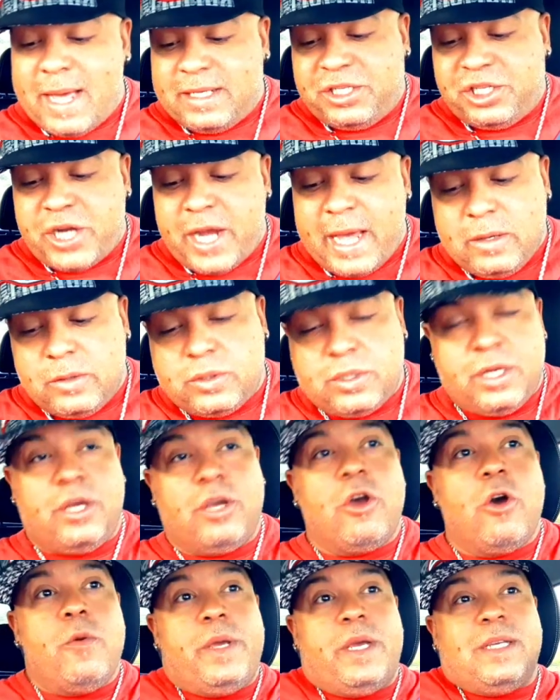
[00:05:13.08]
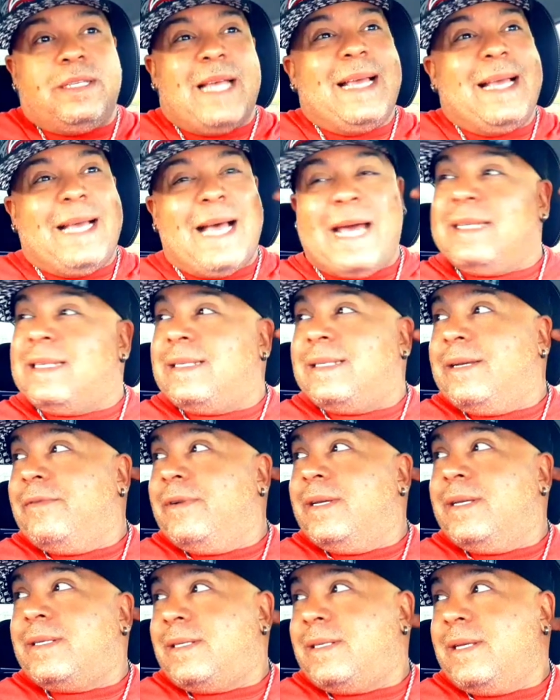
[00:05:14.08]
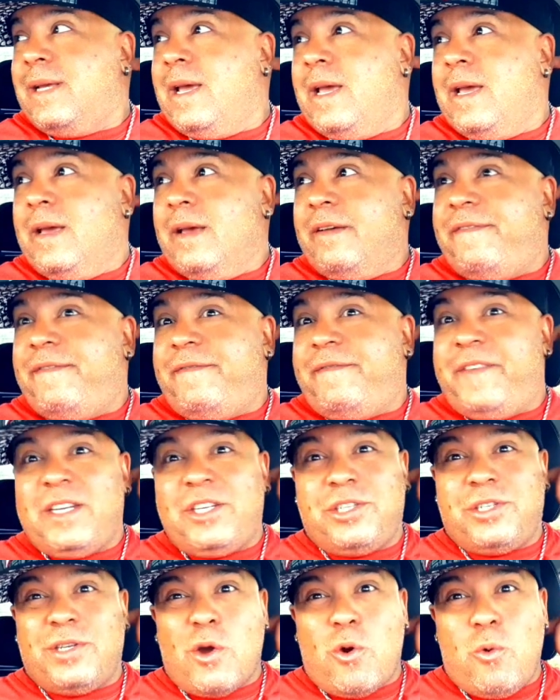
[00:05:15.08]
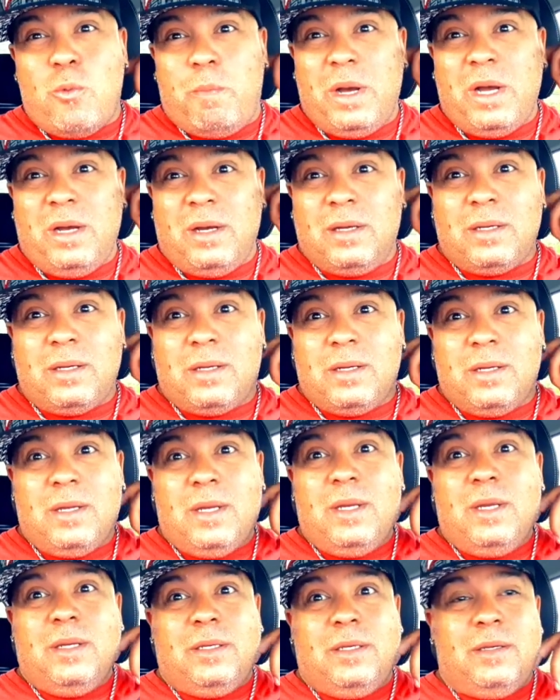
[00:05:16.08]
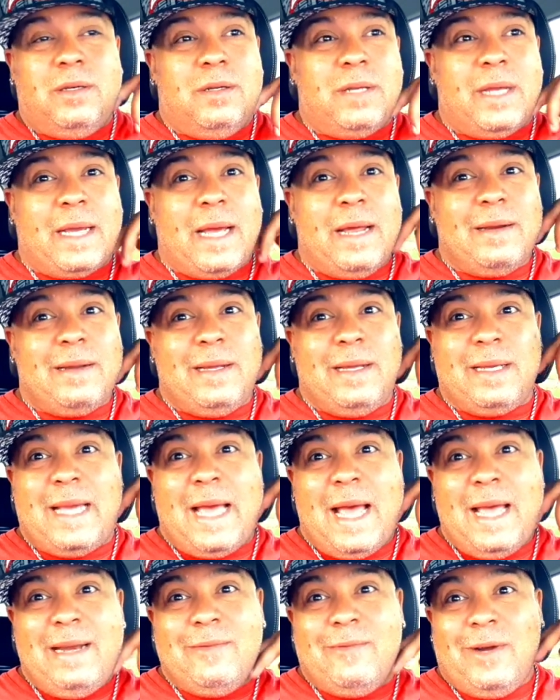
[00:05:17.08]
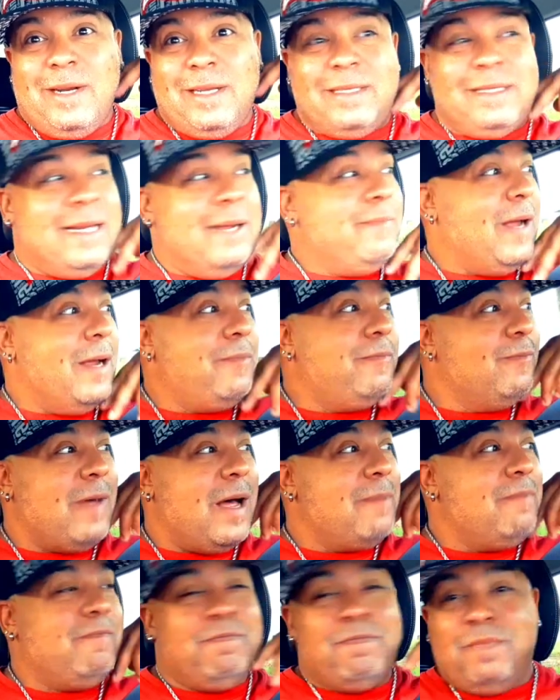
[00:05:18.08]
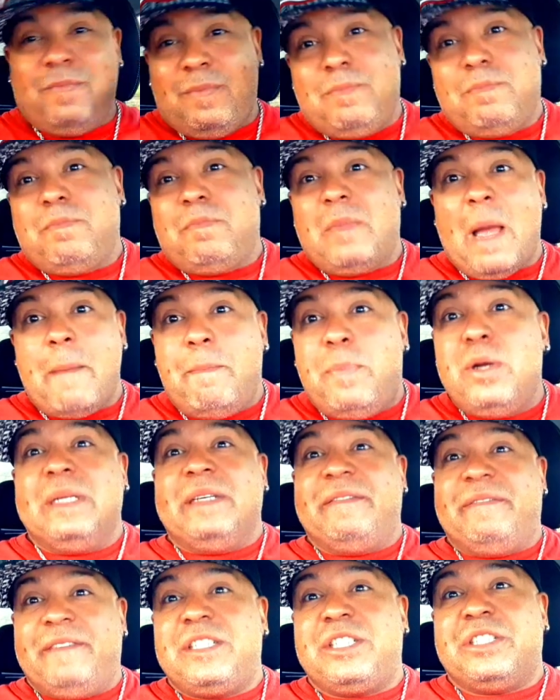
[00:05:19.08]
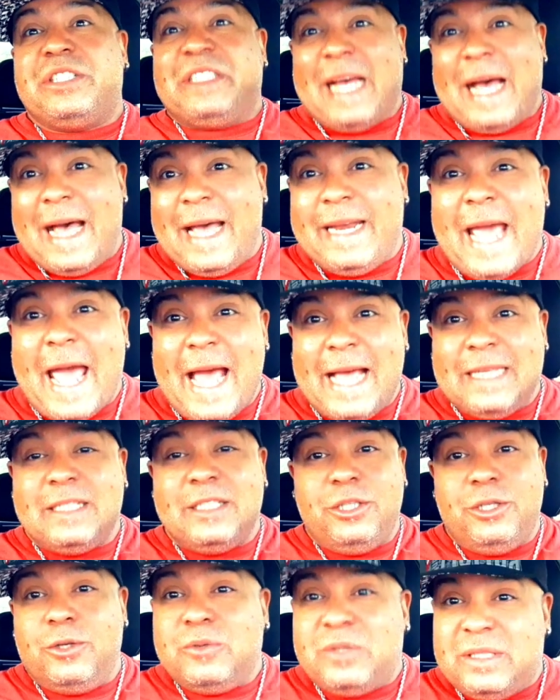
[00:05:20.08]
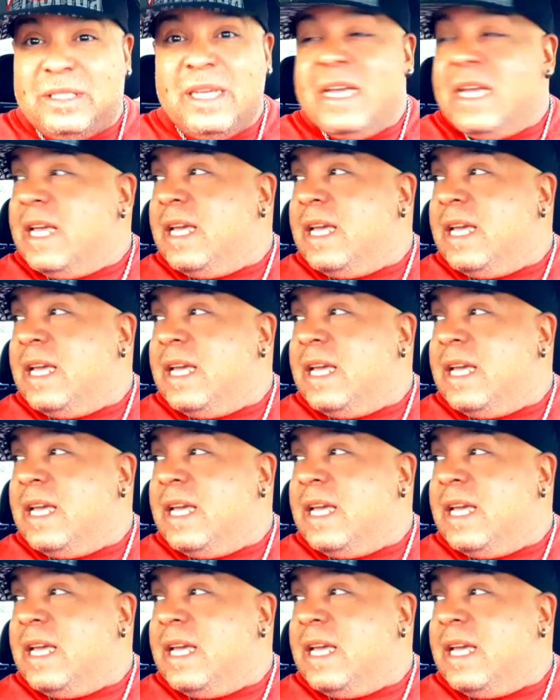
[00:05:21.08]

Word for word: my channel is gonna go because I got a serious fish show bug. You know, like I, I kind of want to. I'm, I'm I'm I'm pulling fish aside as you know,